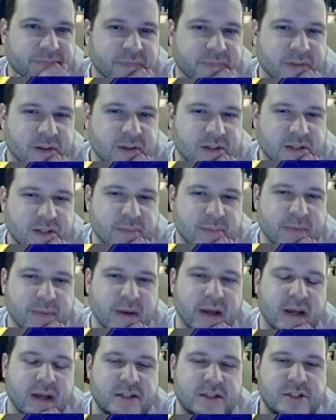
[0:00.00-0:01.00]
Lost
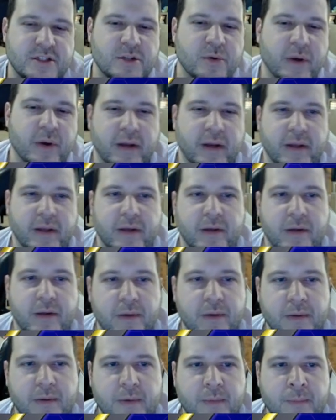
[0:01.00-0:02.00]
Impact, 280.
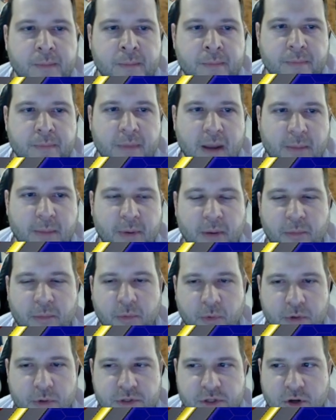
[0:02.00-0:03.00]
I probably
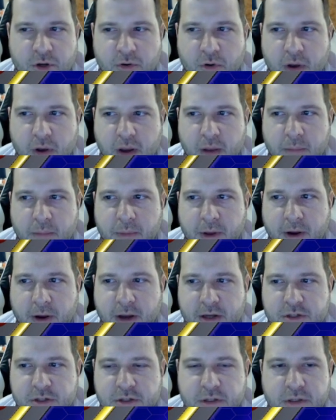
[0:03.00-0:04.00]
would have Star Wreck him there,
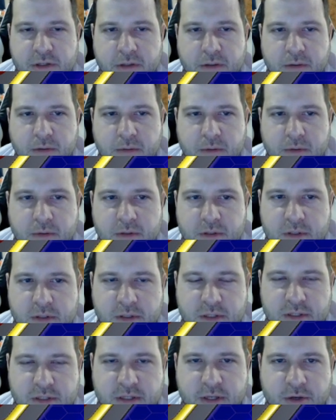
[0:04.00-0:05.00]
actually,
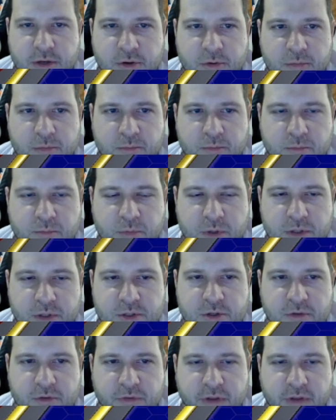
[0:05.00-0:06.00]
because then you're
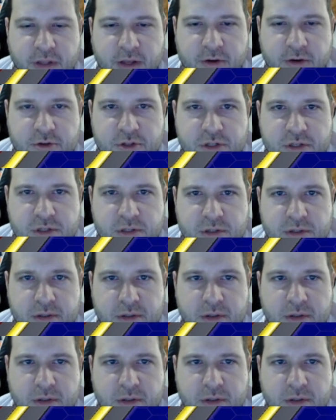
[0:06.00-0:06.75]
conserving the energies.